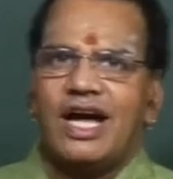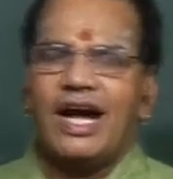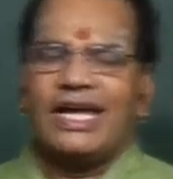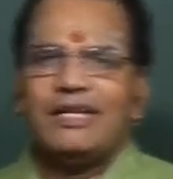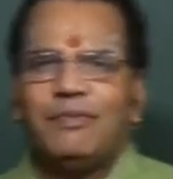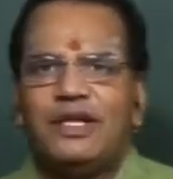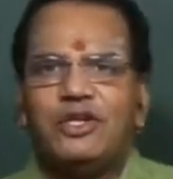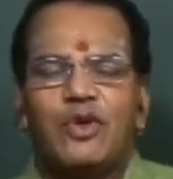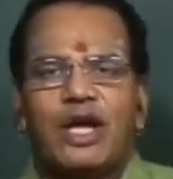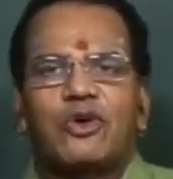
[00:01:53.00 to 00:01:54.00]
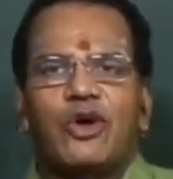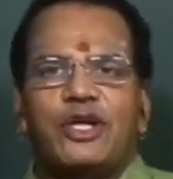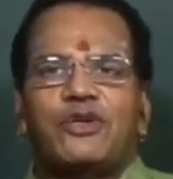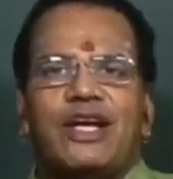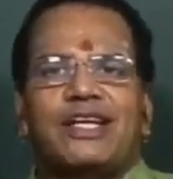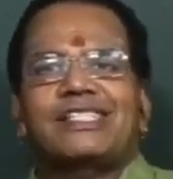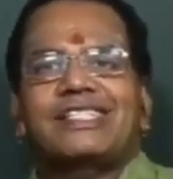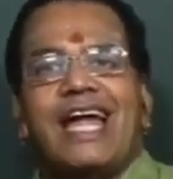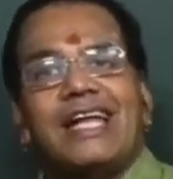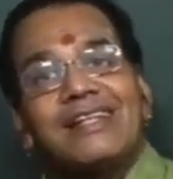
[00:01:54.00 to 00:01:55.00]
I repeat, you are going to
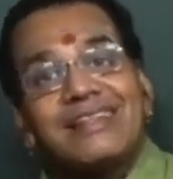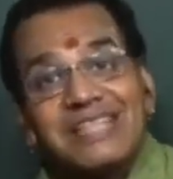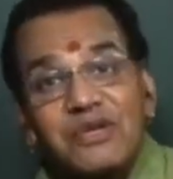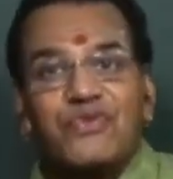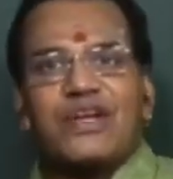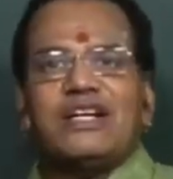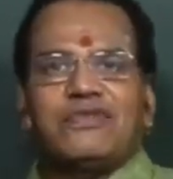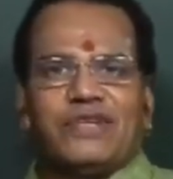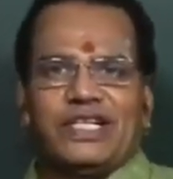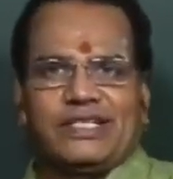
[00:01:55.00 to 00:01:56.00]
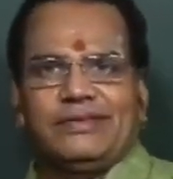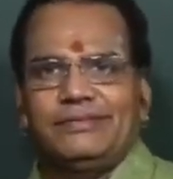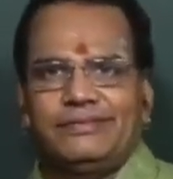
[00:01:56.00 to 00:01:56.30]
understand different word,